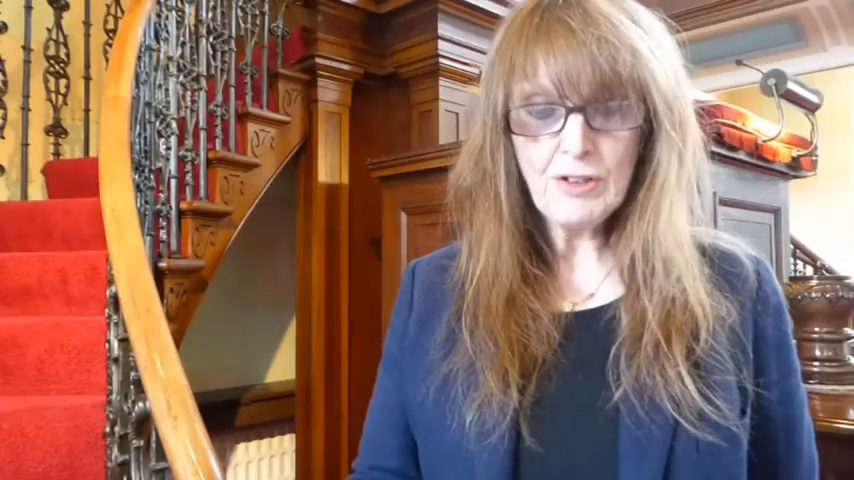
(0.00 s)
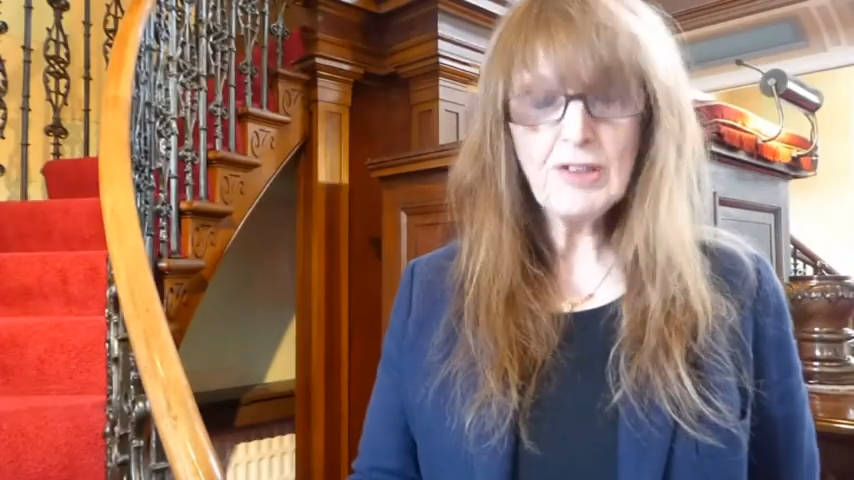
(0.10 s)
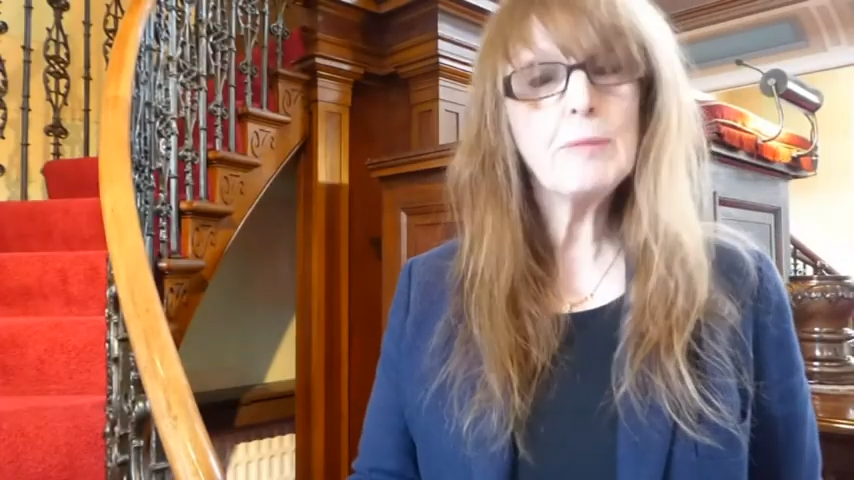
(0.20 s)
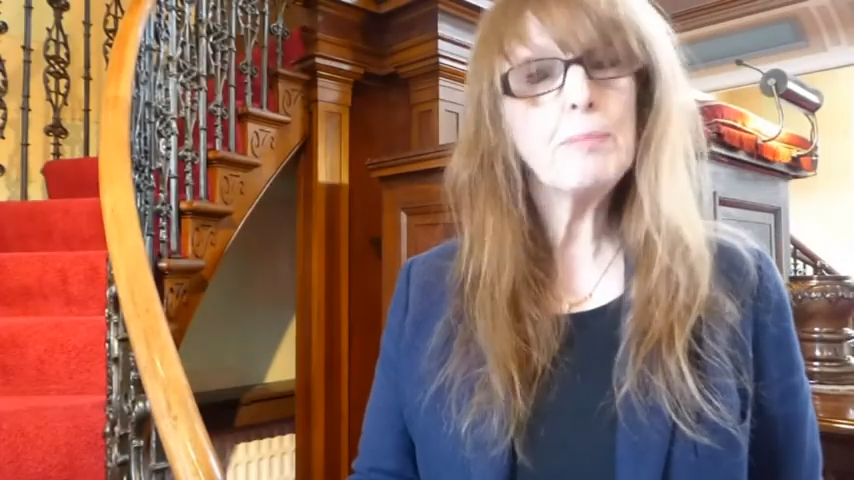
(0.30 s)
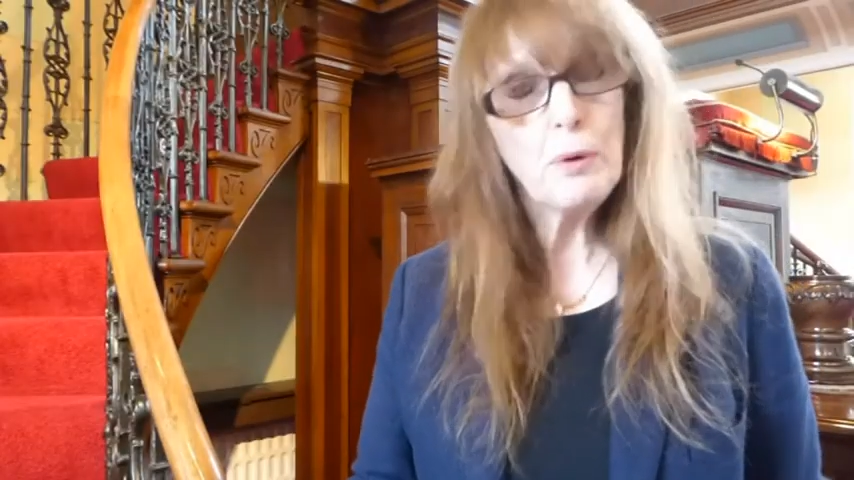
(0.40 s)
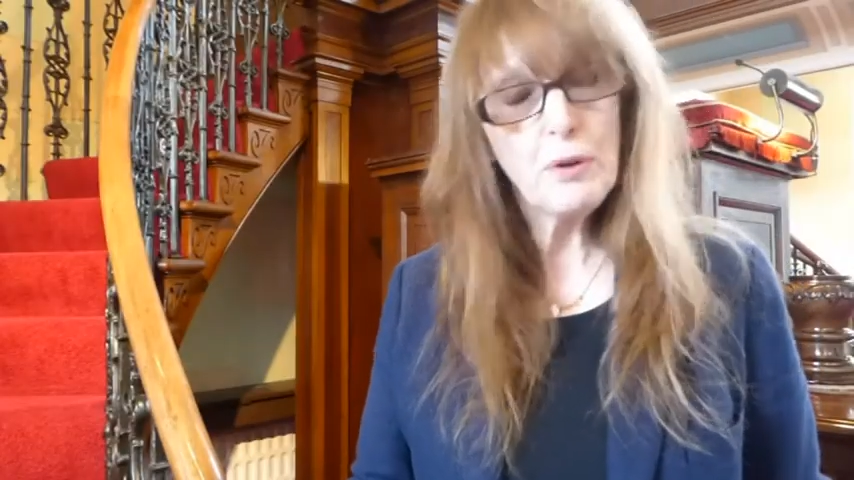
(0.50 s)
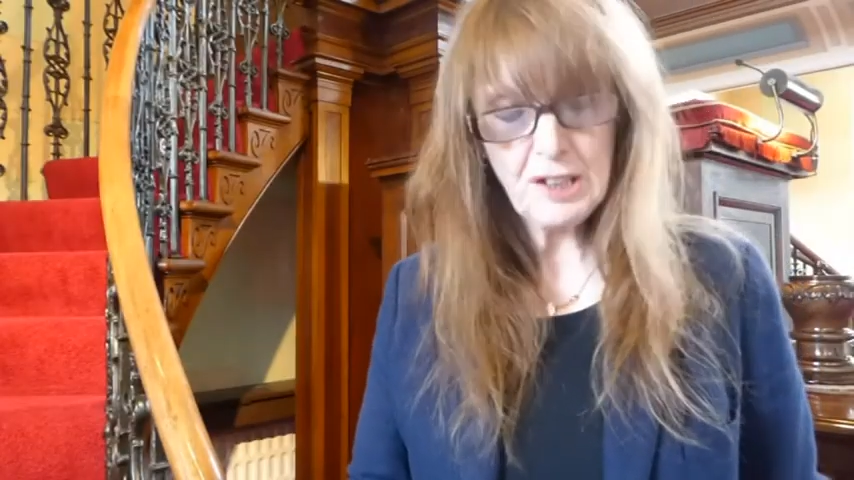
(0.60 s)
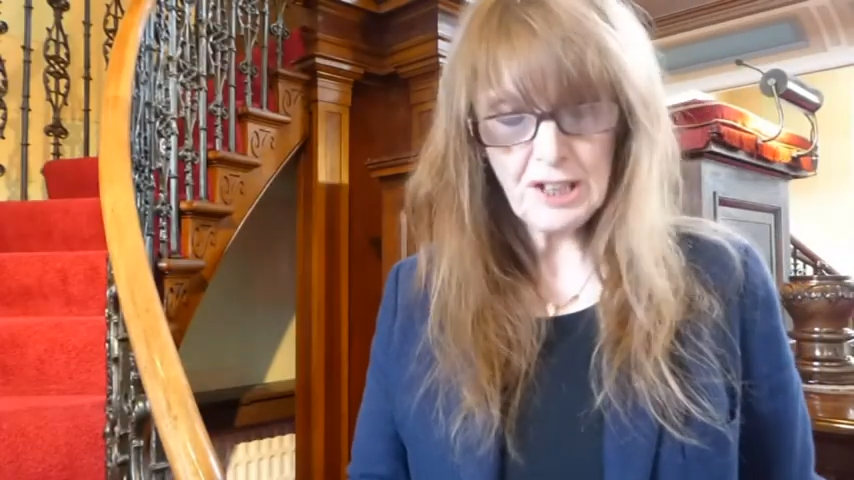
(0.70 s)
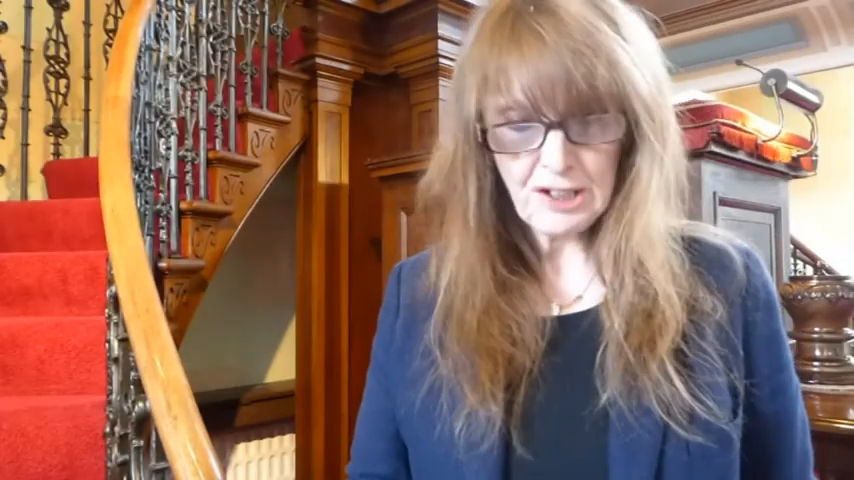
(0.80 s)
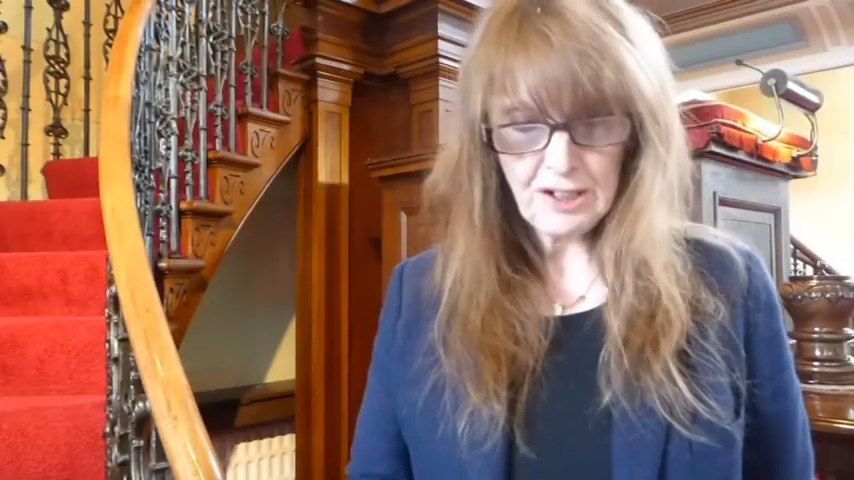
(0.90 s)
to
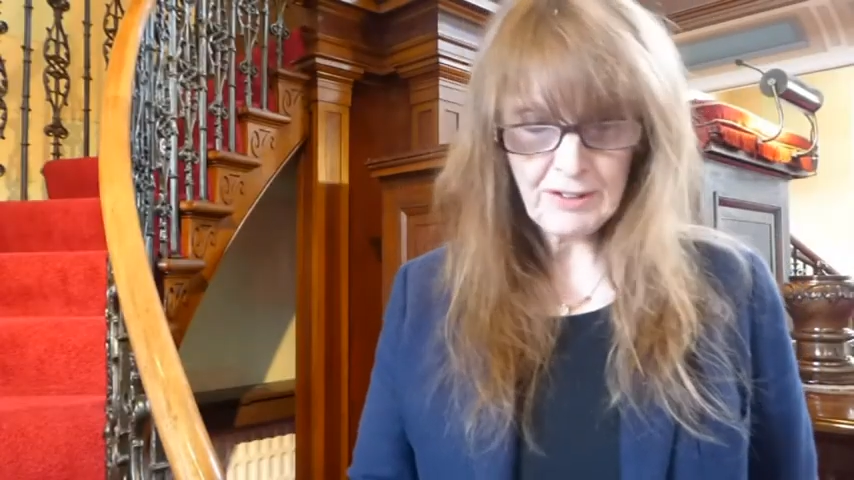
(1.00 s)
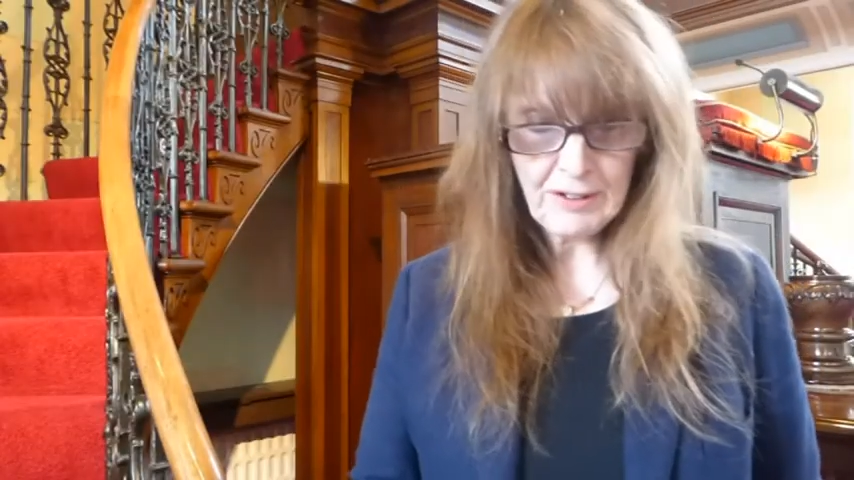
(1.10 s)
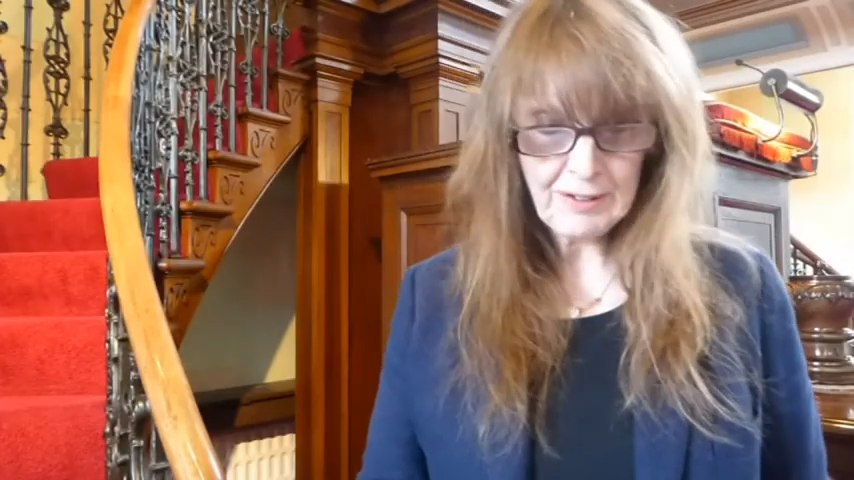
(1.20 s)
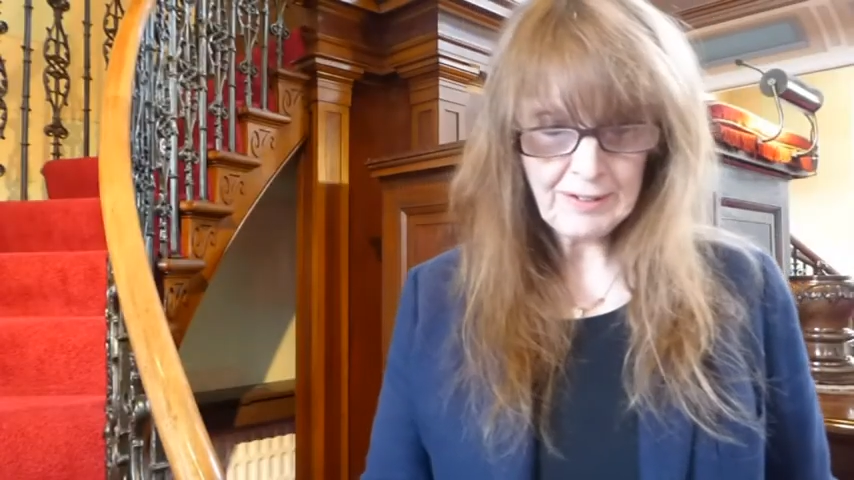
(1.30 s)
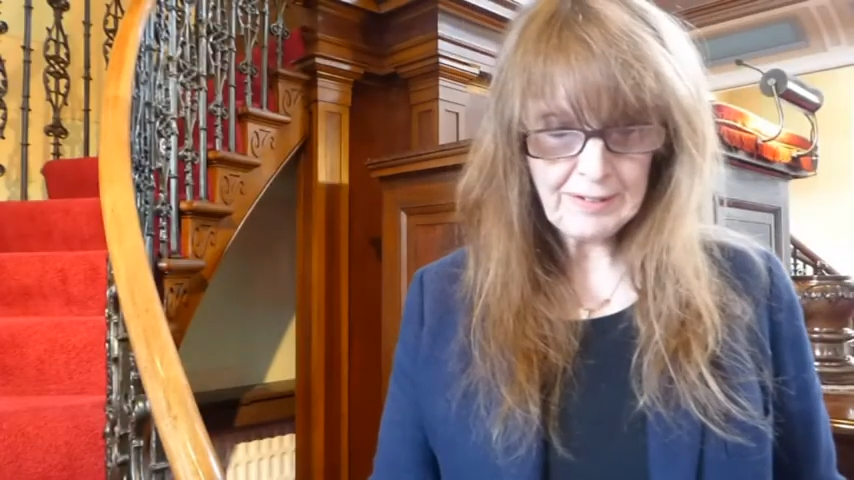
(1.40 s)
support each other.